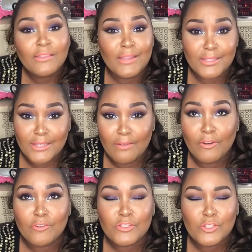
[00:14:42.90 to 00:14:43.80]
That stuff
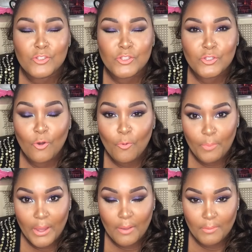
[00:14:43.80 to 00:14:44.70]
hurt so
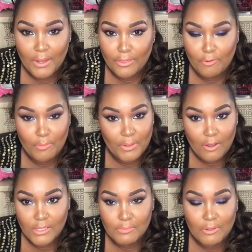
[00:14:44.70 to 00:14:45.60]
bad when I threw up in the
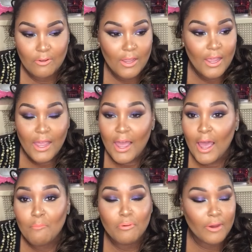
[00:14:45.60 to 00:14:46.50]
hospital.
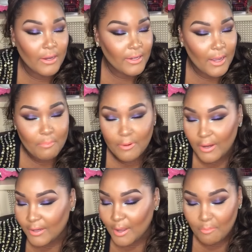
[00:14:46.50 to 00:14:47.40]
I prayed and I
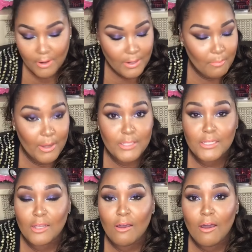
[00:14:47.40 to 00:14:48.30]
prayed and I prayed and I prayed. I
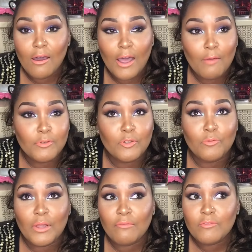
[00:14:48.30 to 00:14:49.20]
said, God, I will do
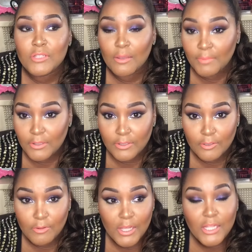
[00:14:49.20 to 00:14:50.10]
whatever you tell me to
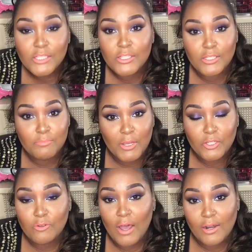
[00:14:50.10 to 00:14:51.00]
do. Just make
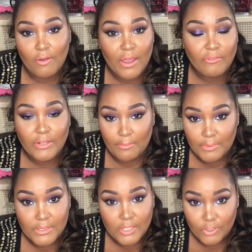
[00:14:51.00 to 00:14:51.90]
sure I don't have
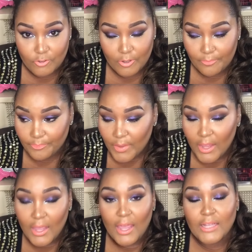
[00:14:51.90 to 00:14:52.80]
dumping syndrome.
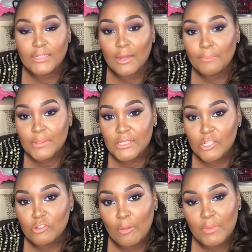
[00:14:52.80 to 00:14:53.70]
And dumping
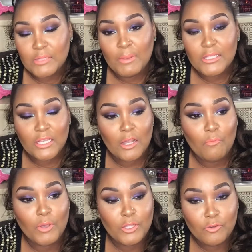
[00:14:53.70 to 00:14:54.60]
syndrome is basically
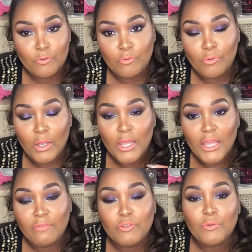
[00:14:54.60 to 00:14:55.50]
when you
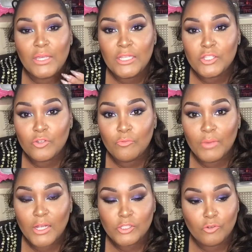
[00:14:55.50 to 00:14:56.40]
if you eat too
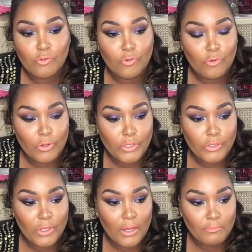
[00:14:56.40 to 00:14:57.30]
much or
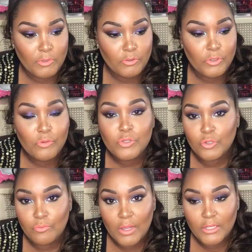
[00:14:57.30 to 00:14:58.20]
you do
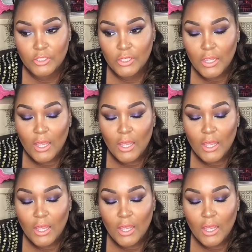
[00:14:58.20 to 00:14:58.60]
too much,